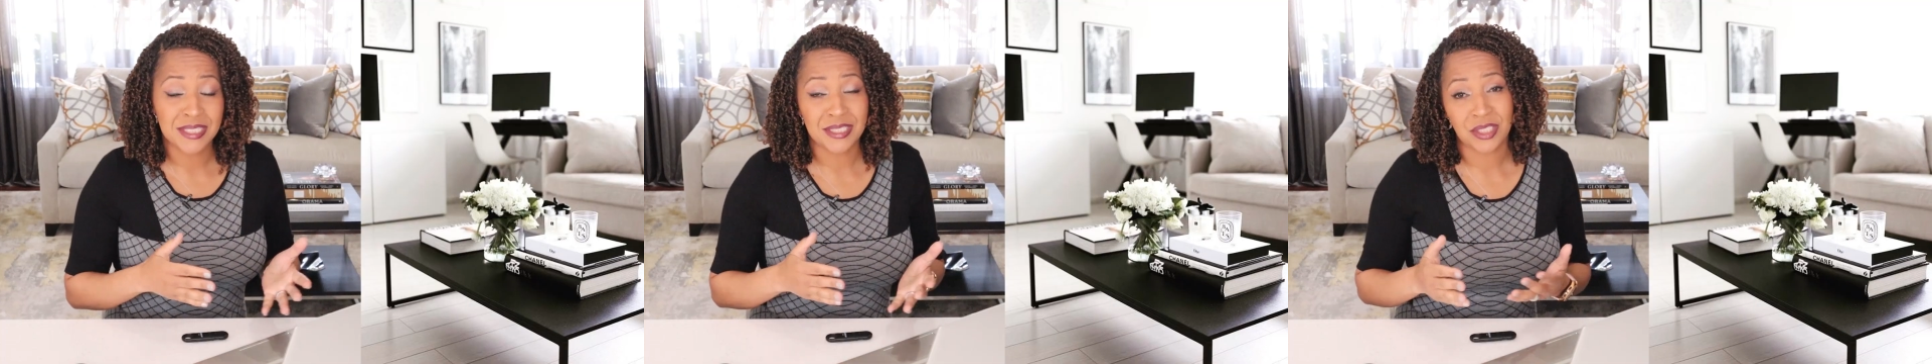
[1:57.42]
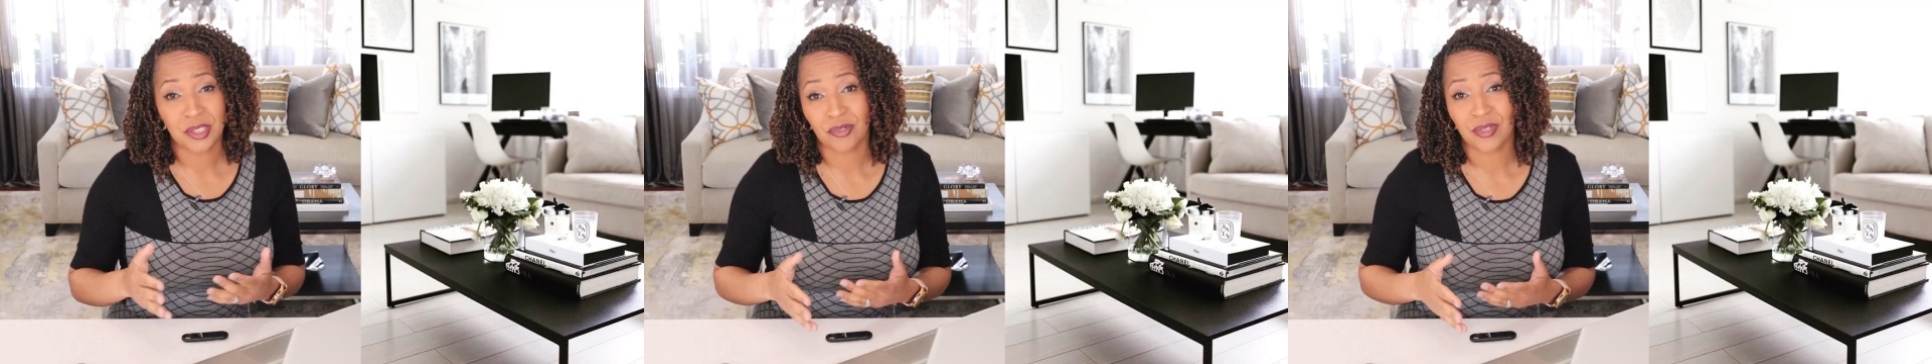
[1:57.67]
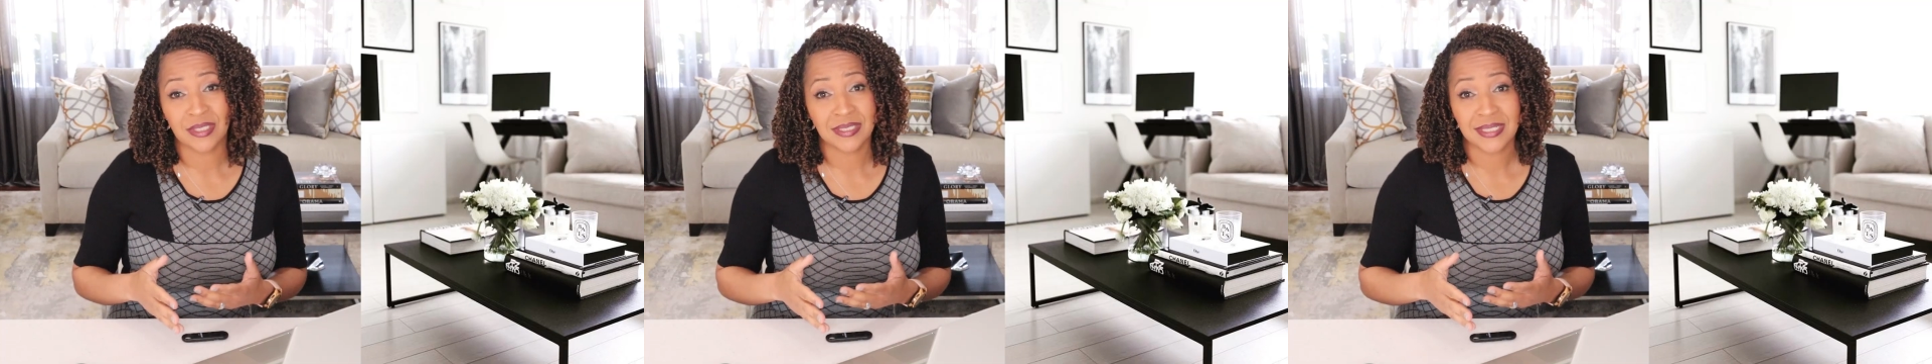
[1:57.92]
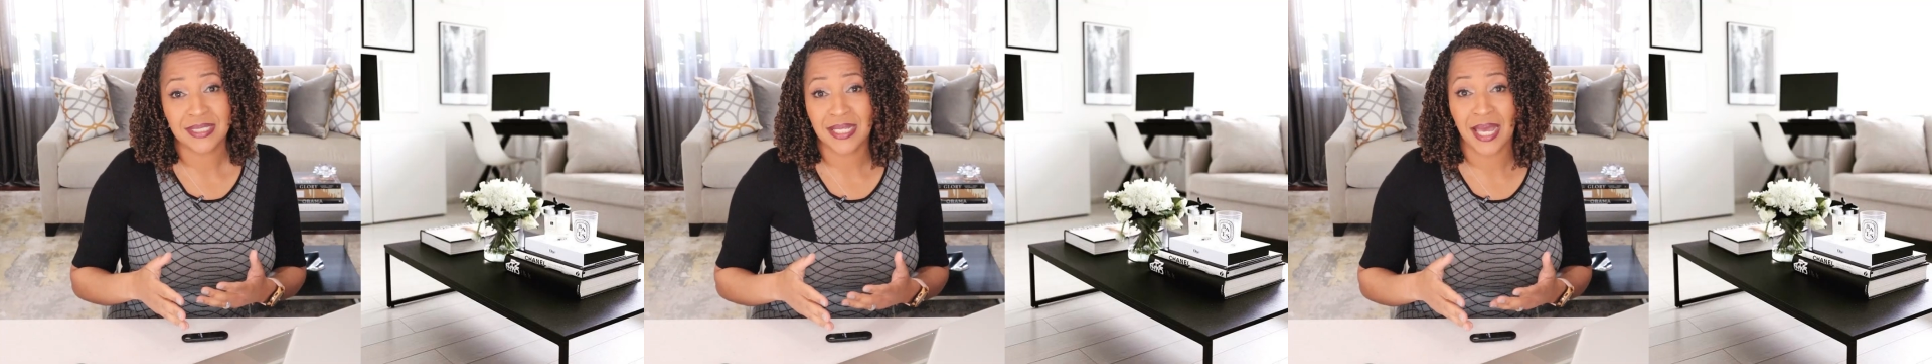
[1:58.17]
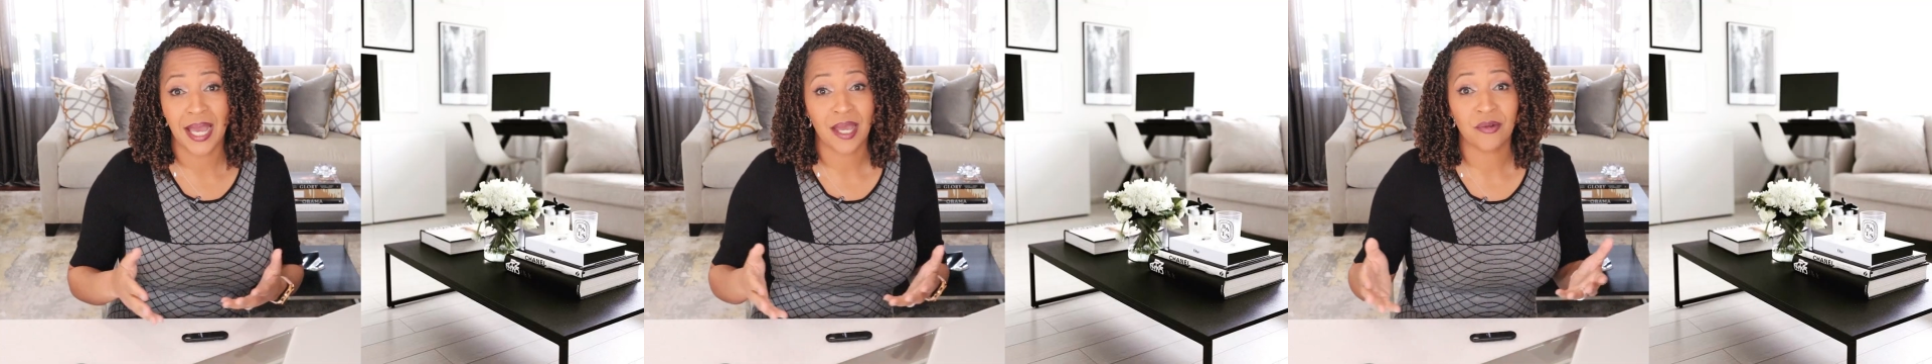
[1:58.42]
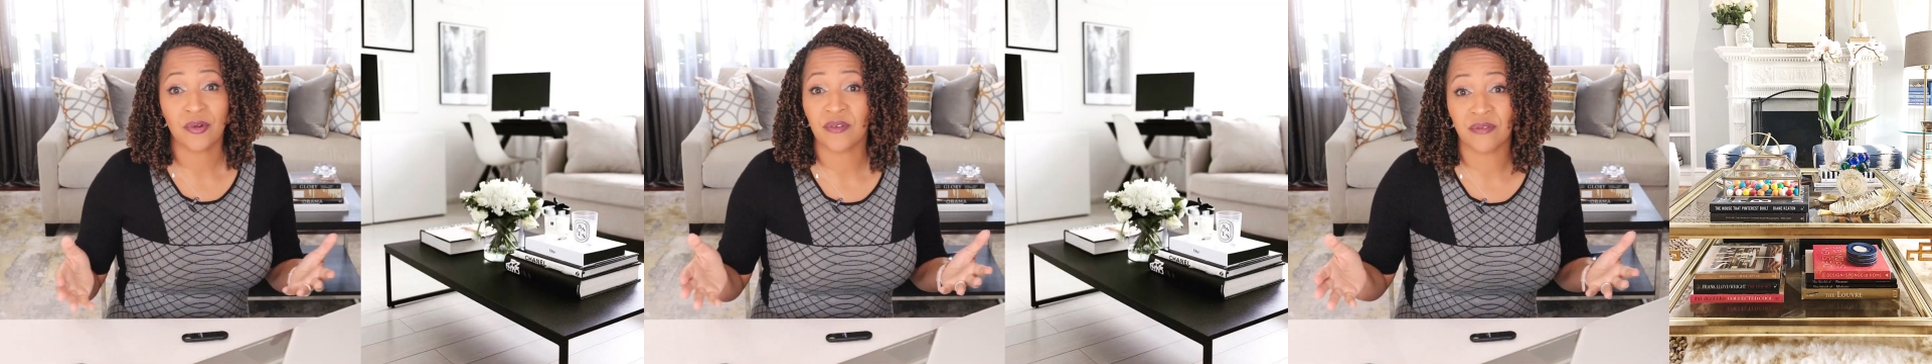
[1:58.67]
interior
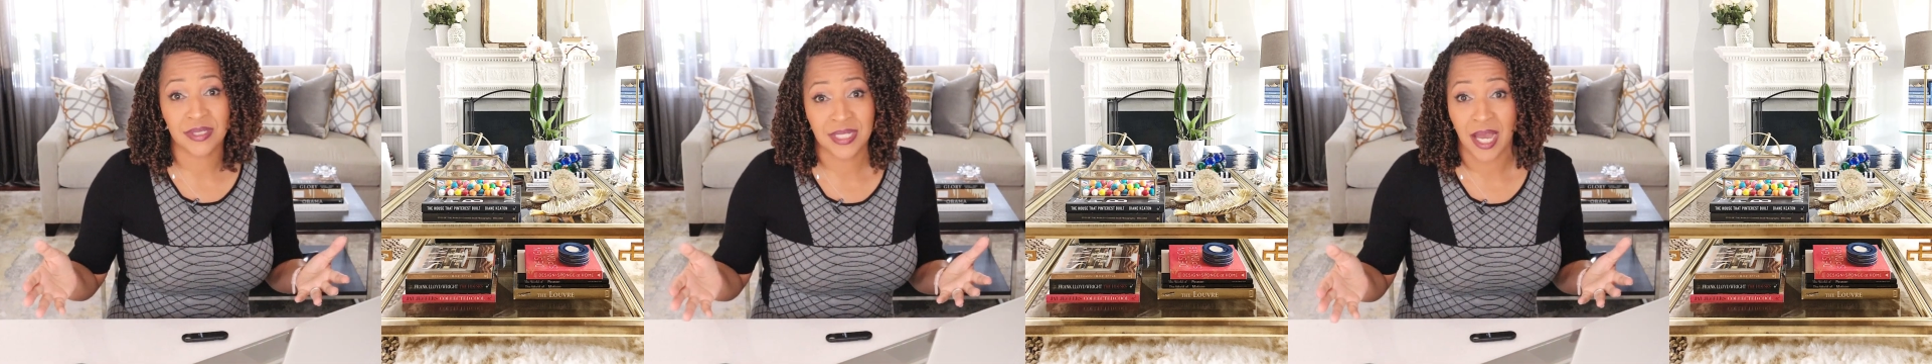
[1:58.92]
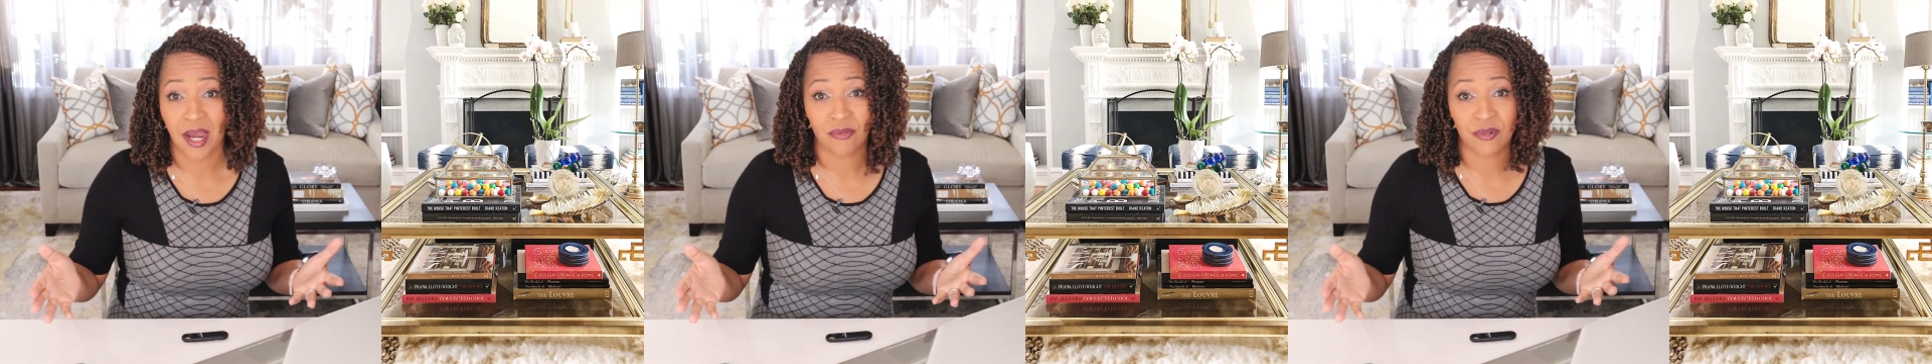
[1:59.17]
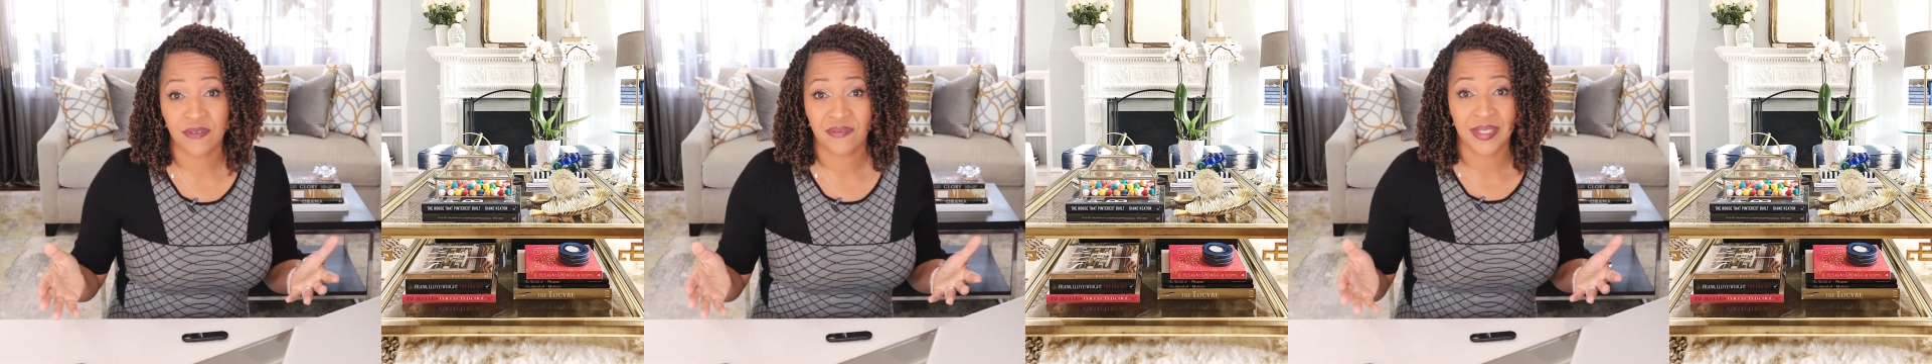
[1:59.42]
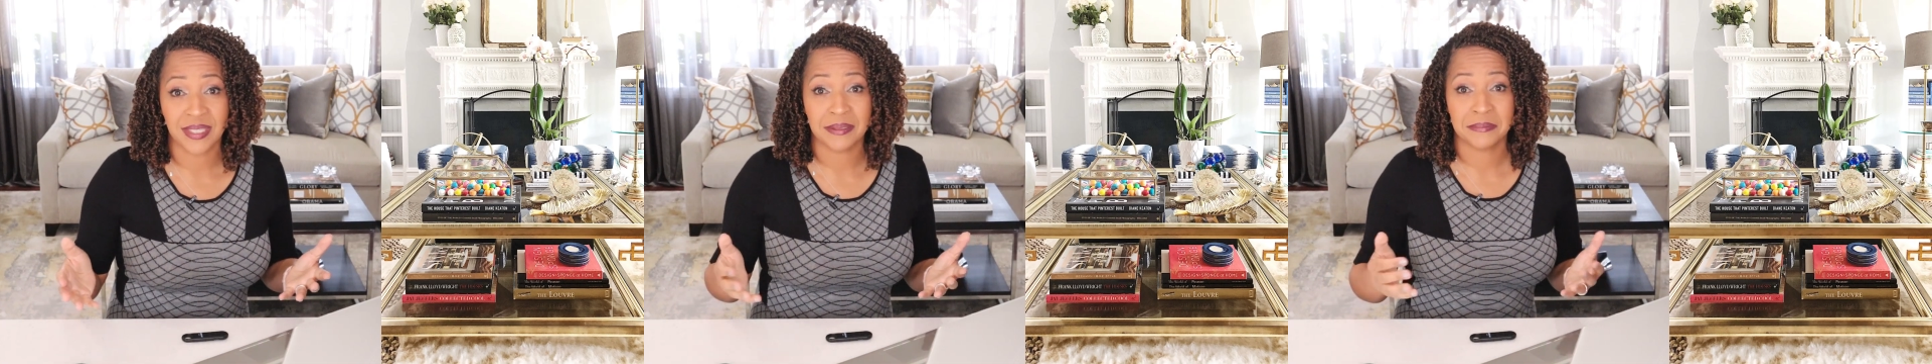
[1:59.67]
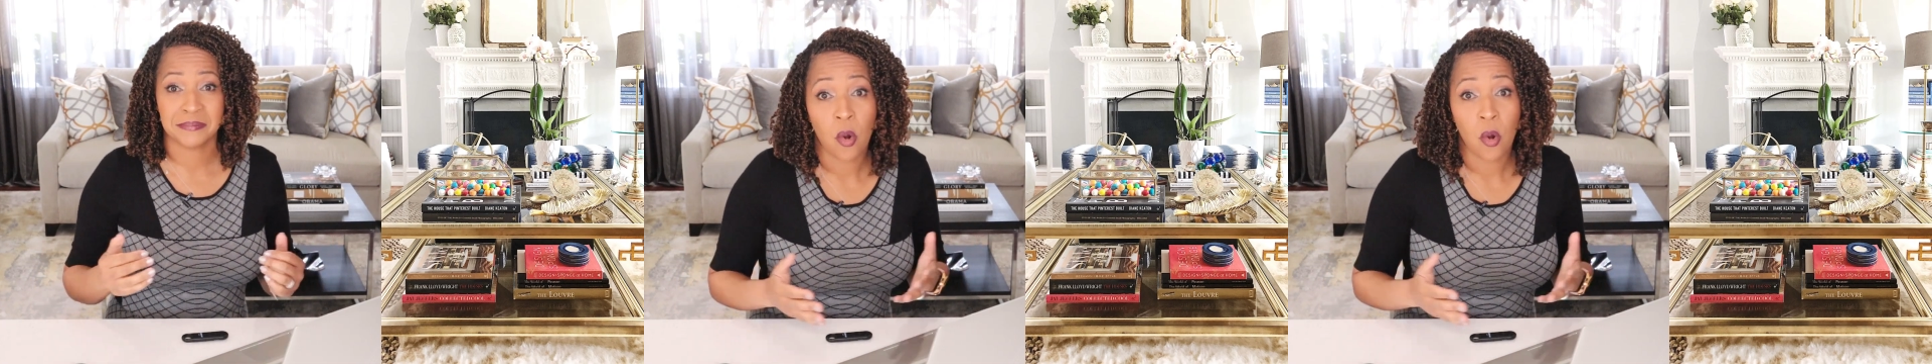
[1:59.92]
design, or photography.